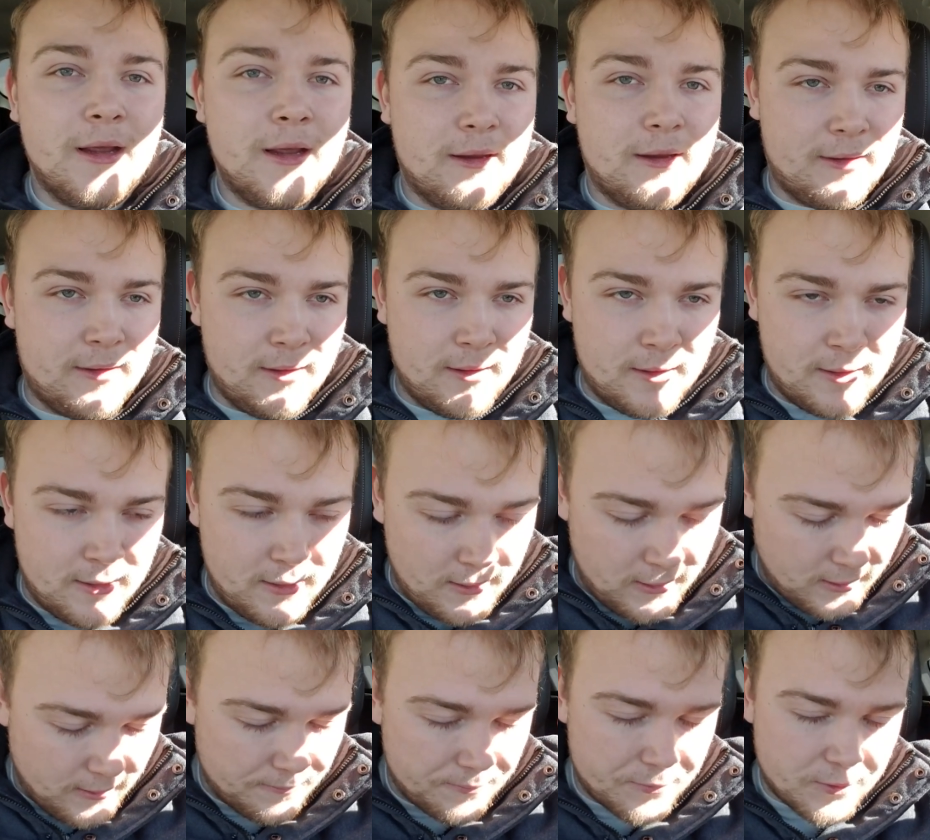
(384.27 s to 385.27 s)

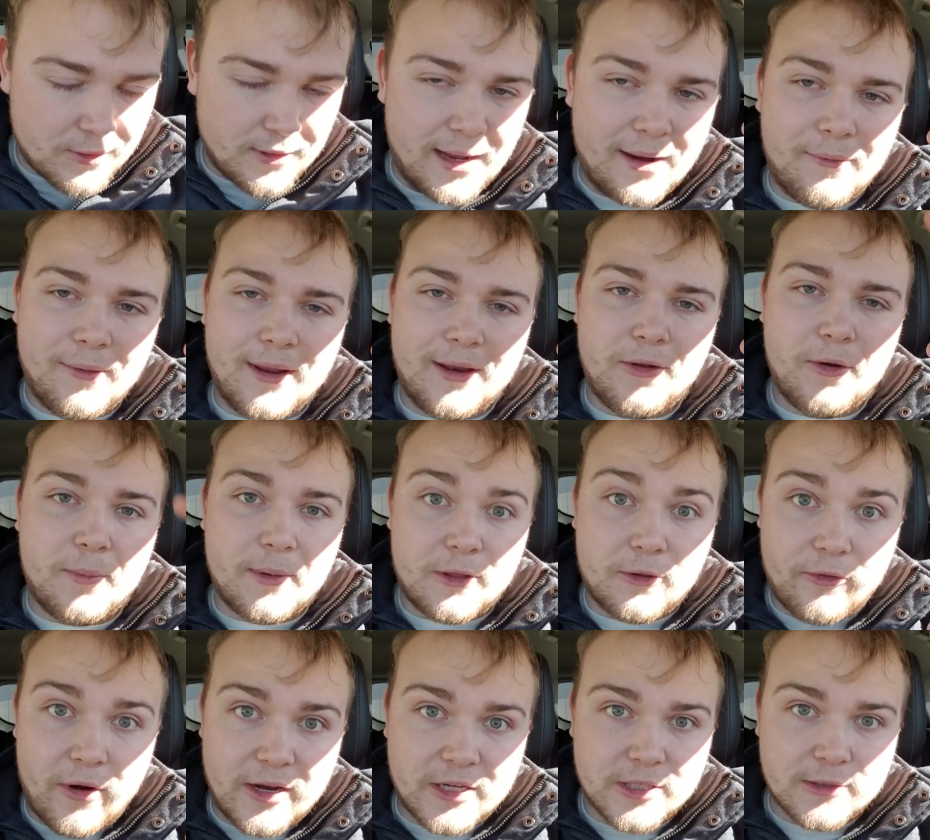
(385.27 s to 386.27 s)
So that way nobody
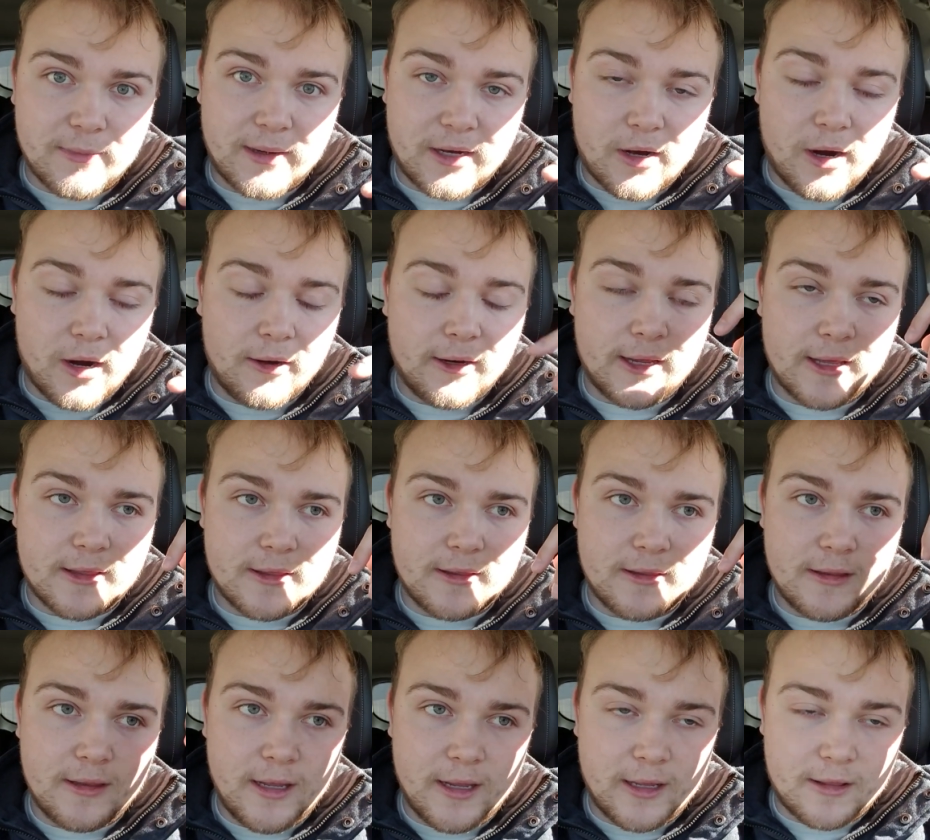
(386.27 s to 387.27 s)
scratches my car because
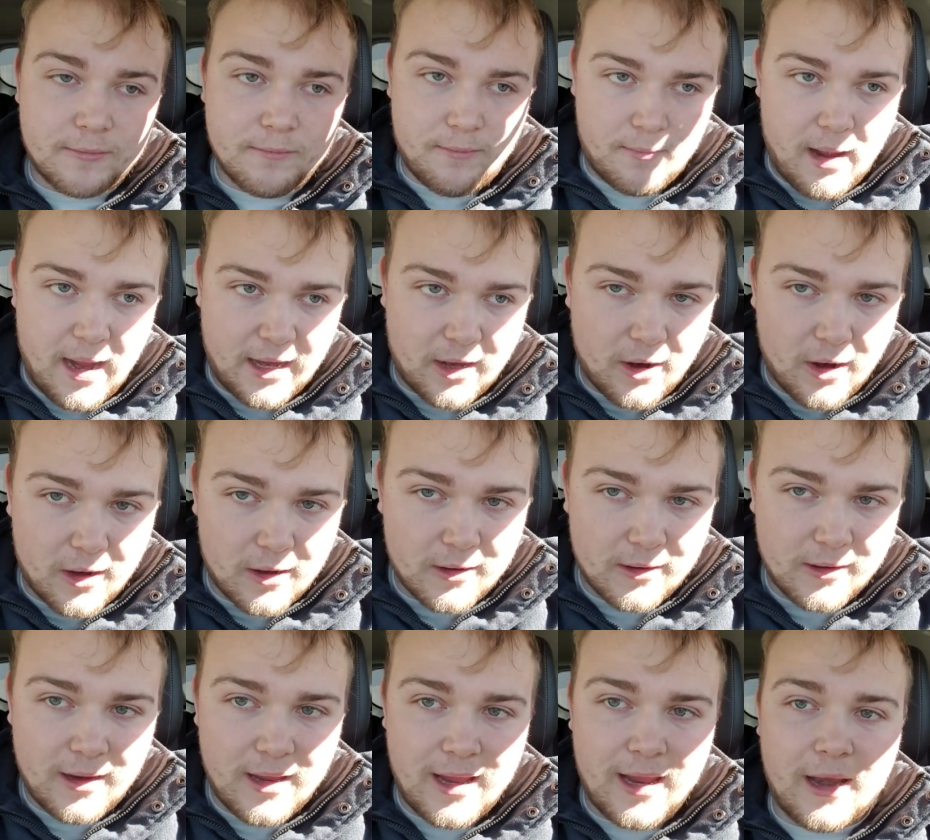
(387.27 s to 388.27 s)
it's my car.
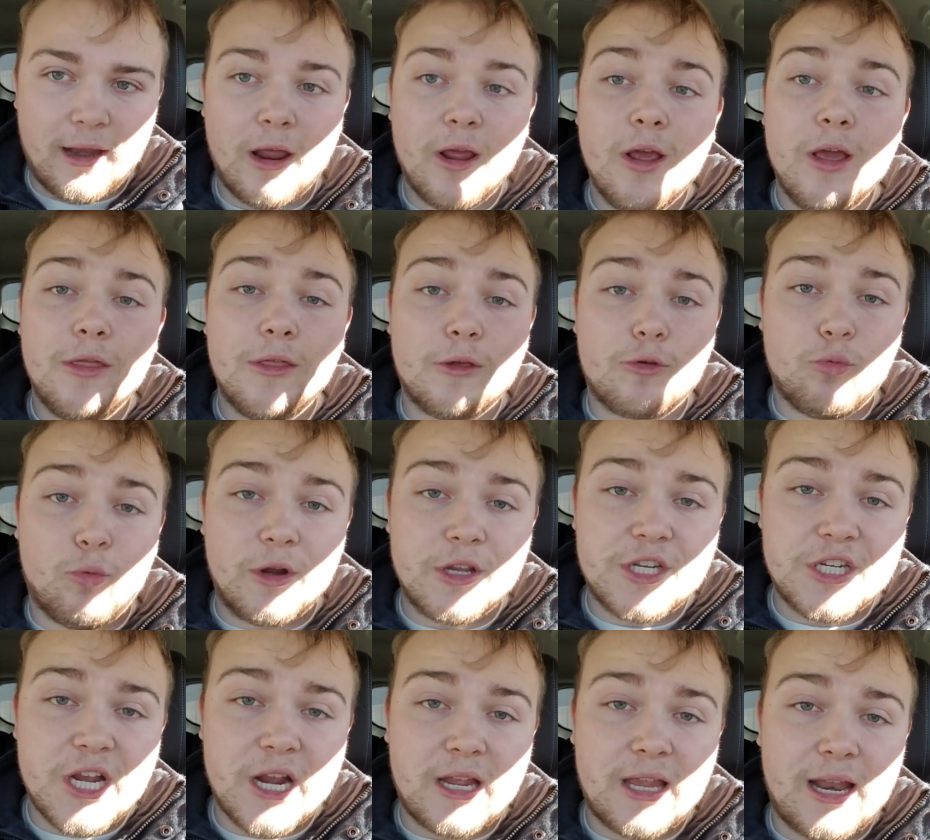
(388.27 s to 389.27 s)
And this one
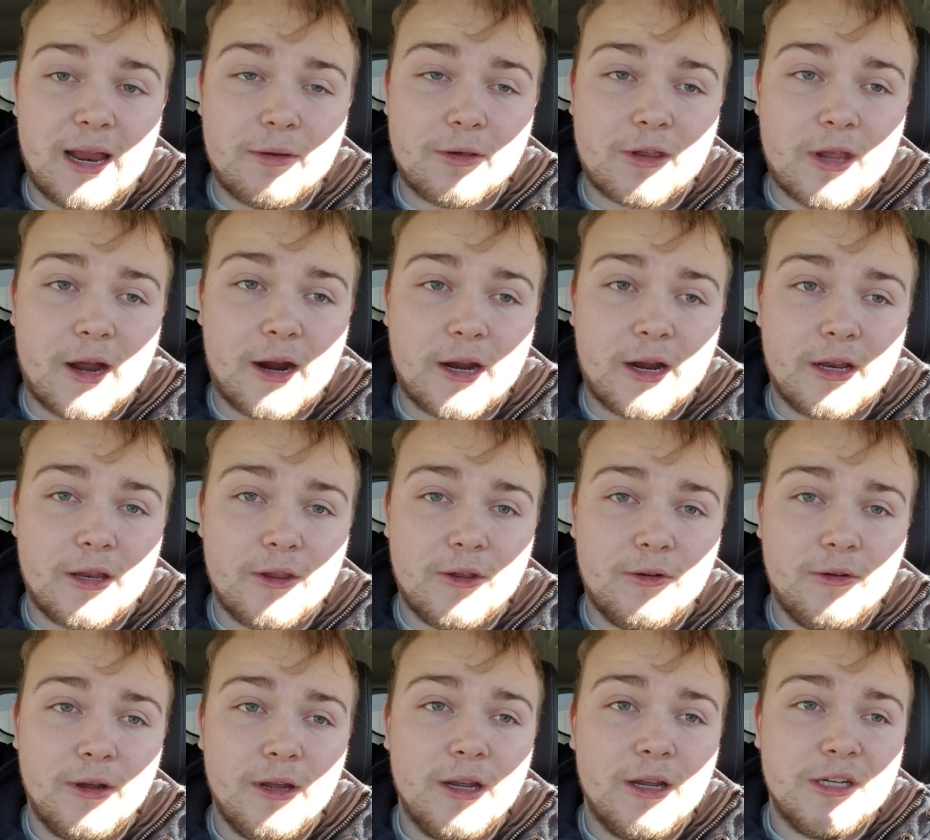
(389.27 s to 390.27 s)
chick that I was talking to,
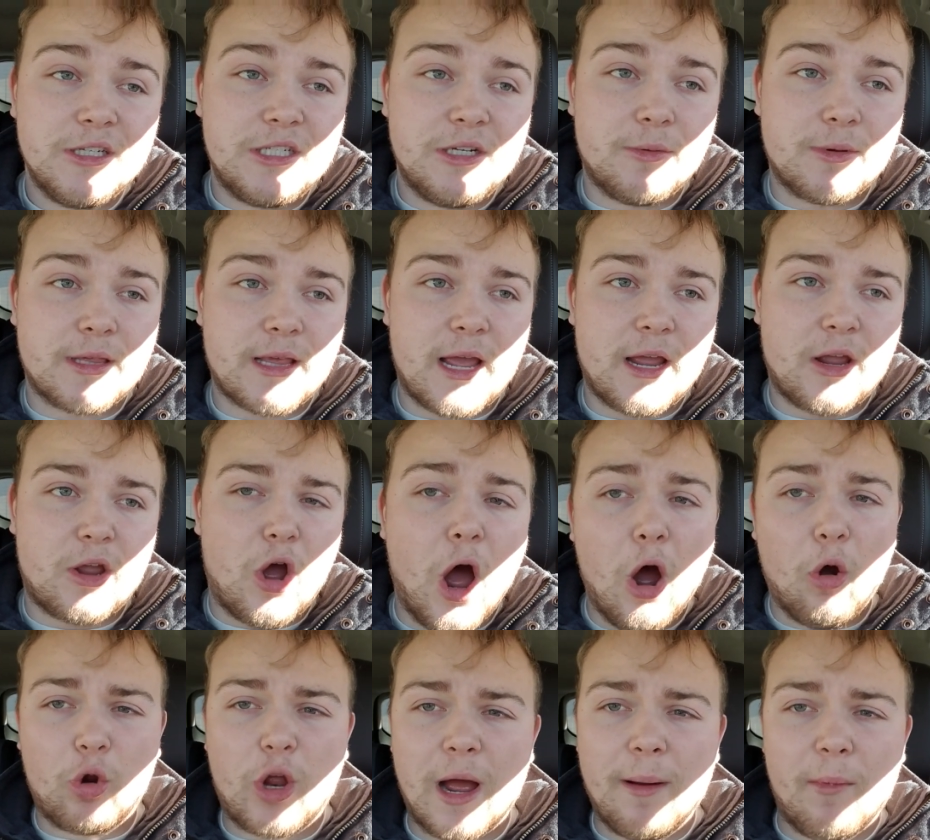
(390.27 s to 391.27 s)
she was like, oh,
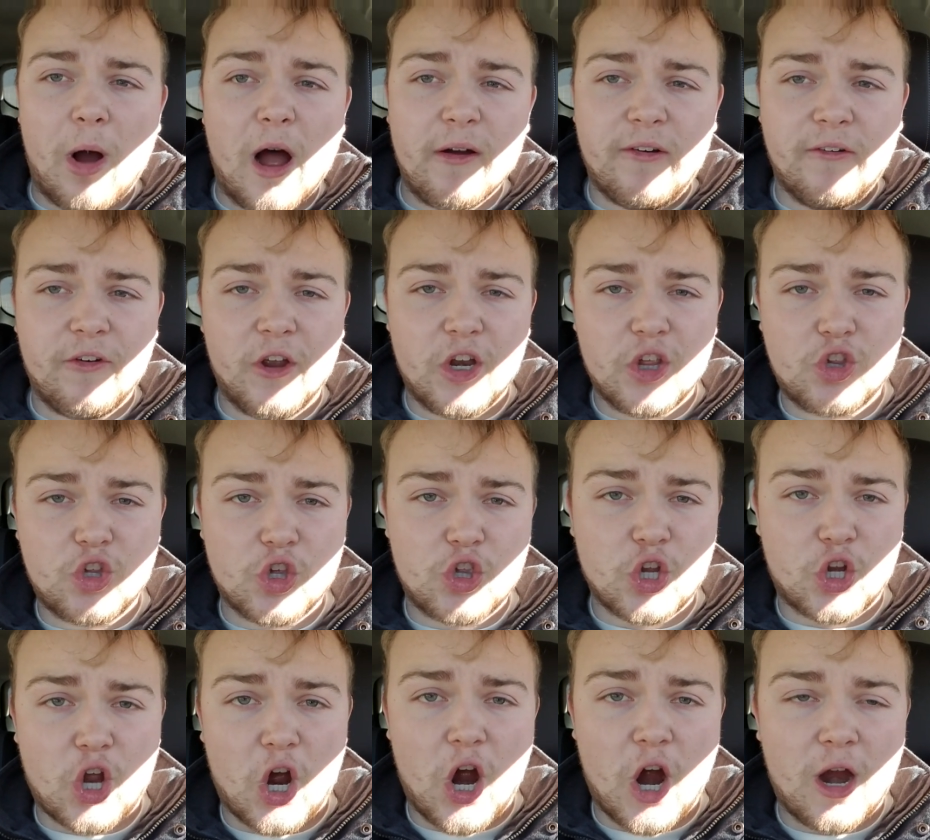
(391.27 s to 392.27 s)
come off of it. It's just a
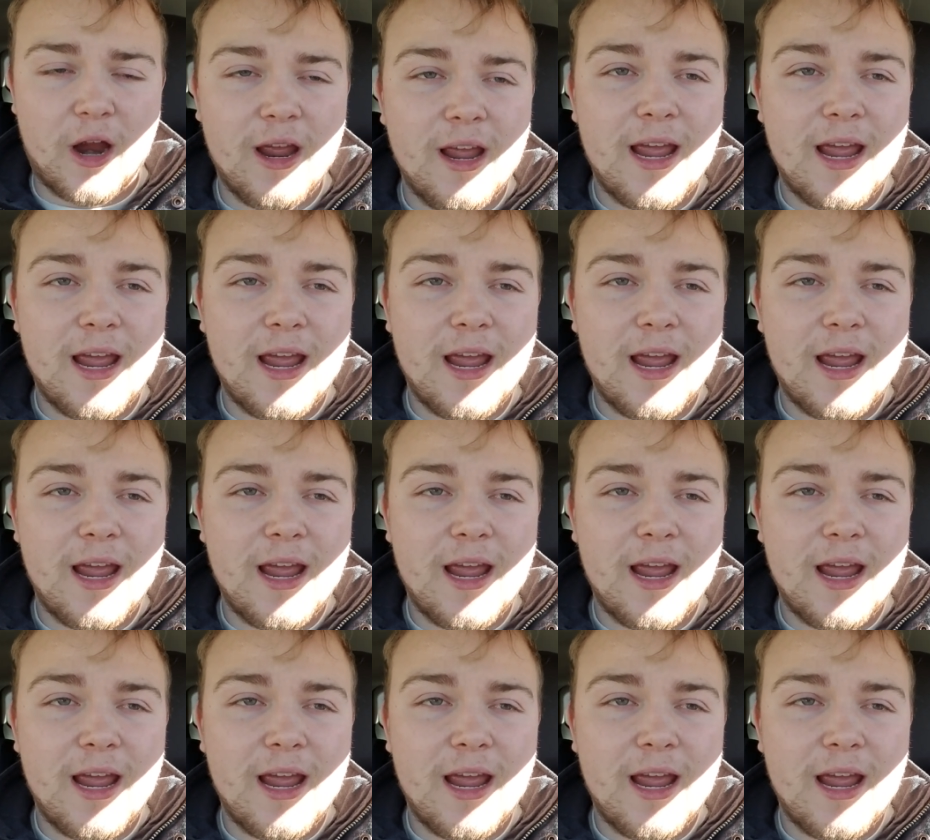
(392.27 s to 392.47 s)
car.